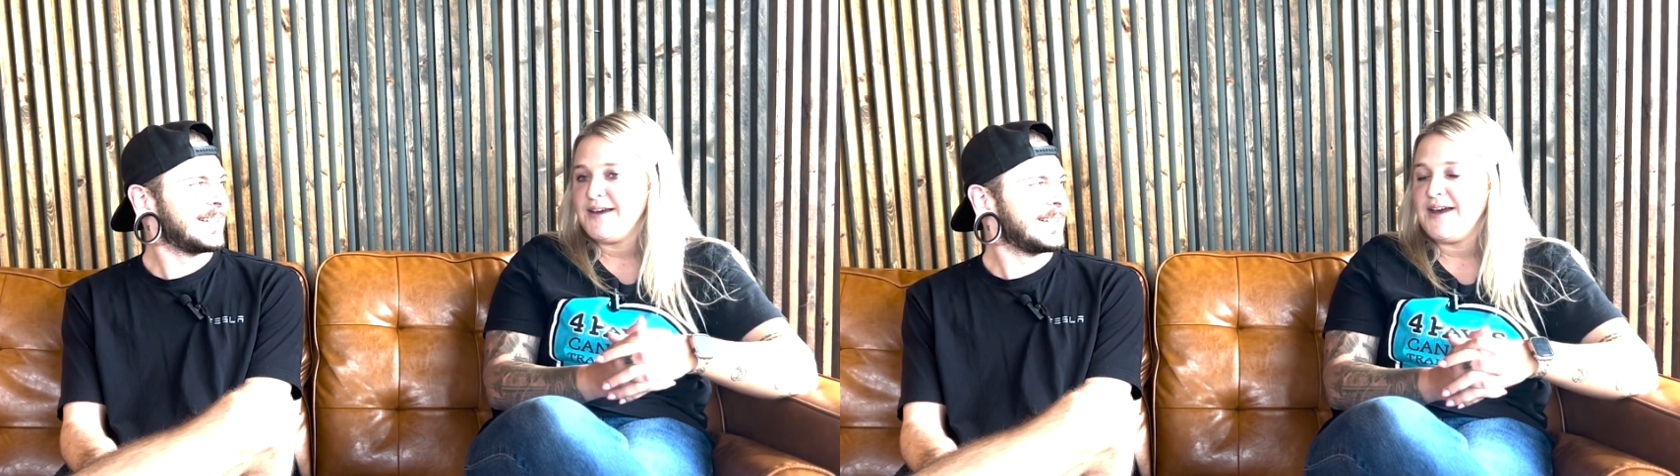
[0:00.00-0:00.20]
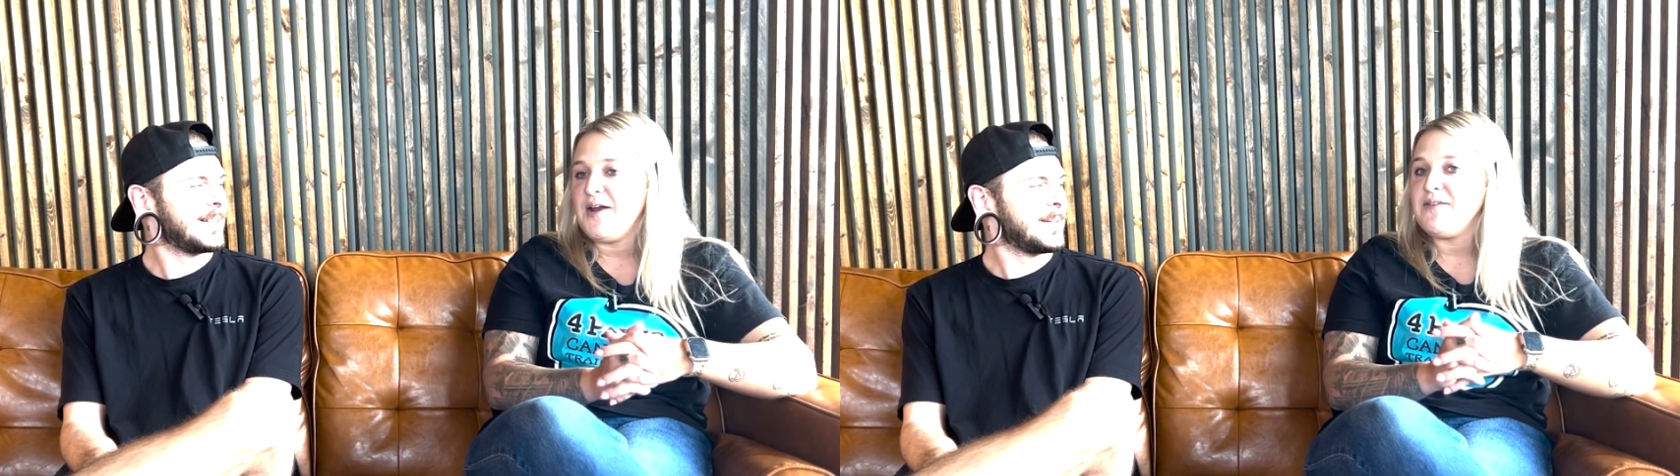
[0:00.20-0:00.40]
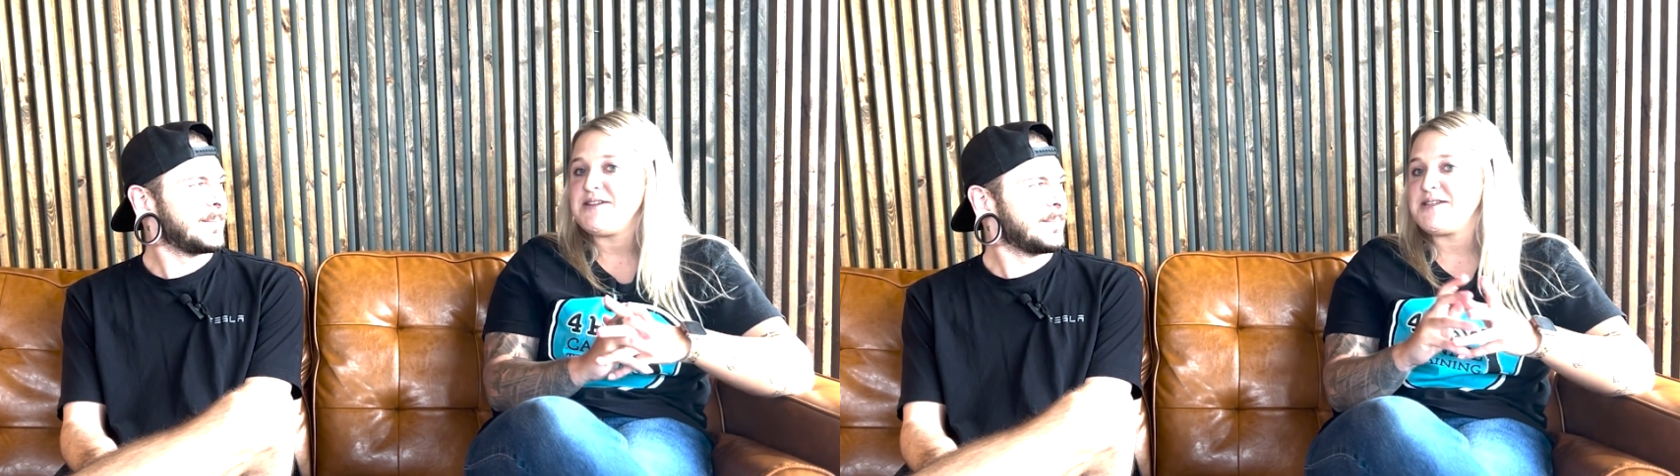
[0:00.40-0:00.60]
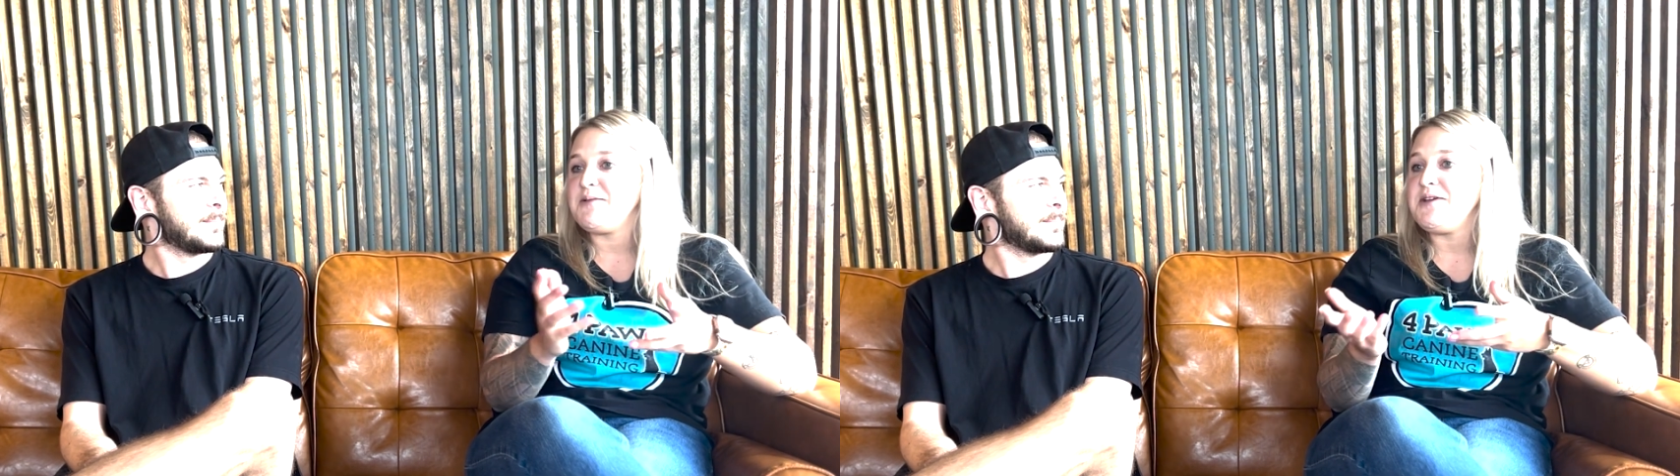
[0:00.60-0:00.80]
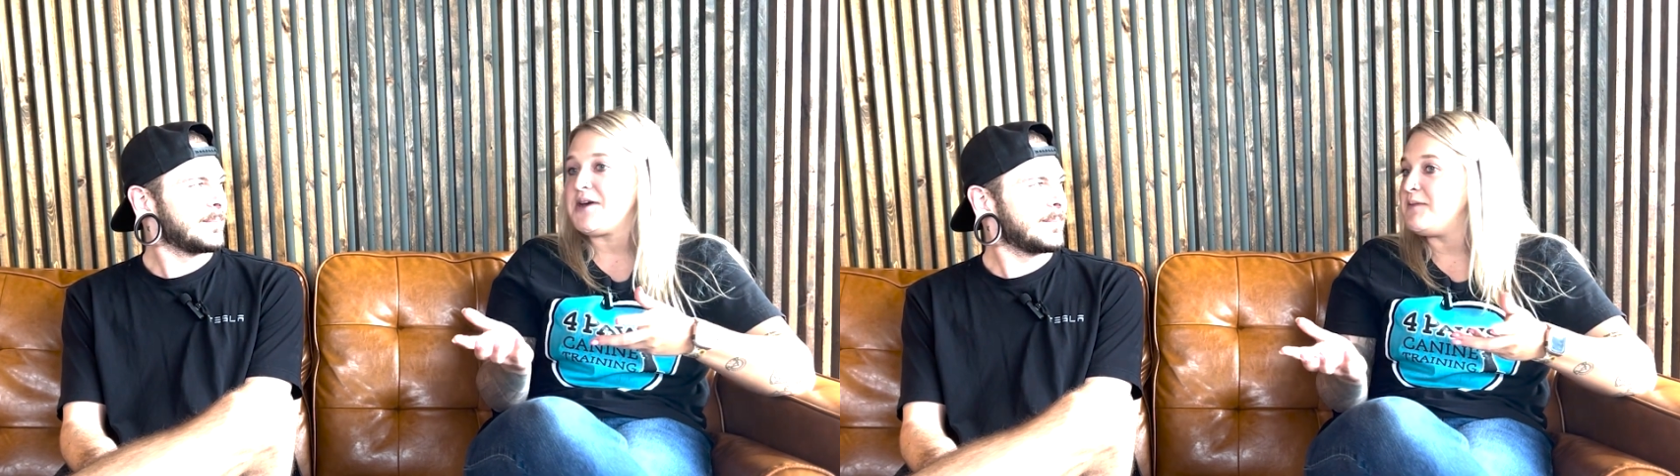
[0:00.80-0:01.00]
And obviously,
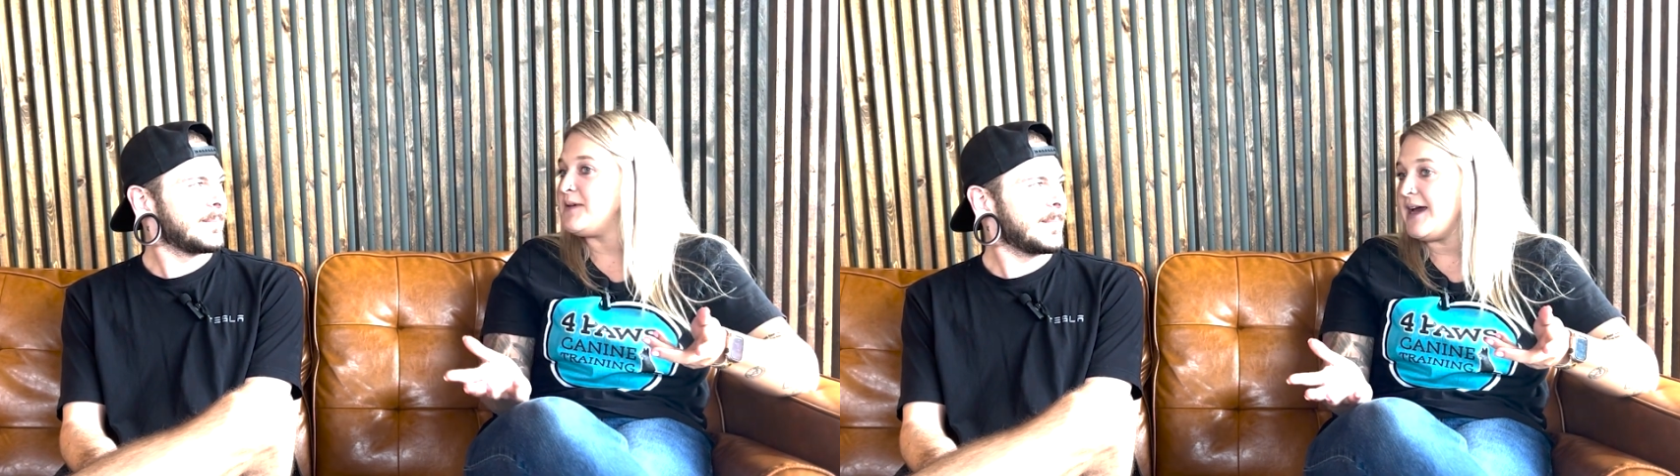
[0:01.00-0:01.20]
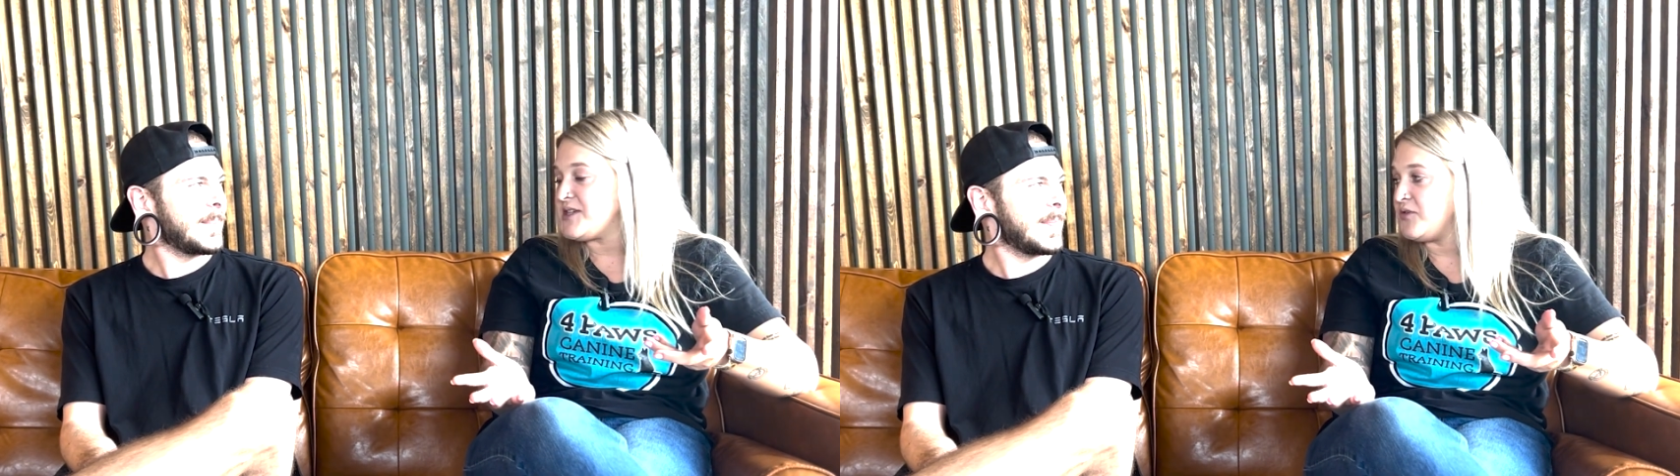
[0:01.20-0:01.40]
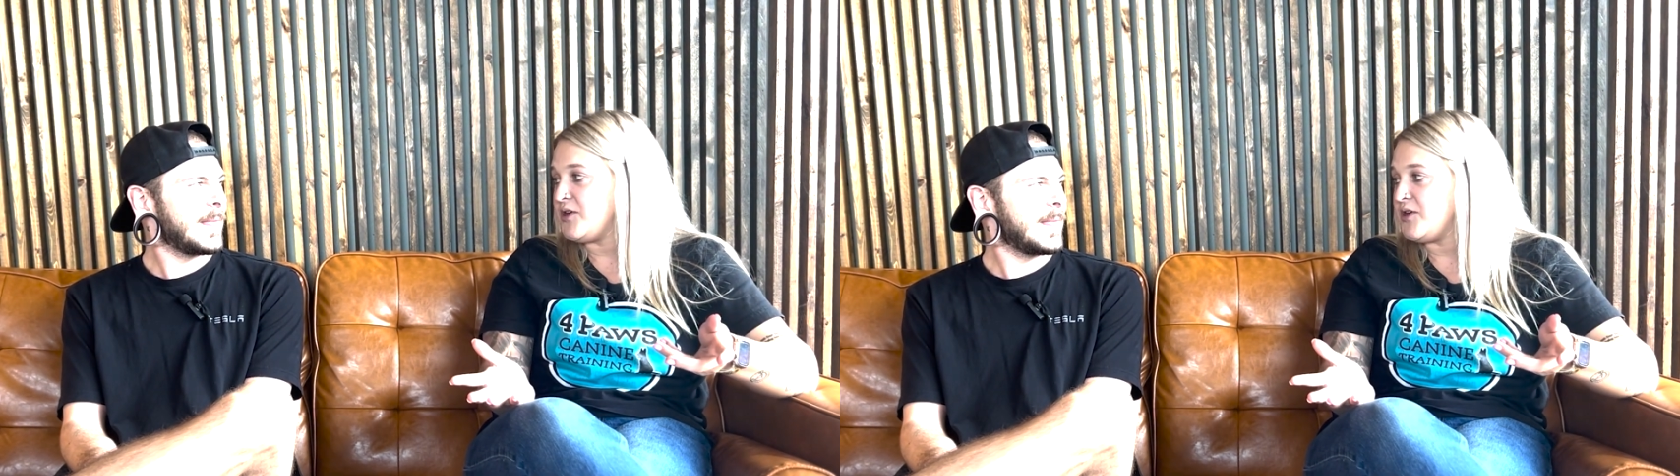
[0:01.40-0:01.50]
when you come to Nashville,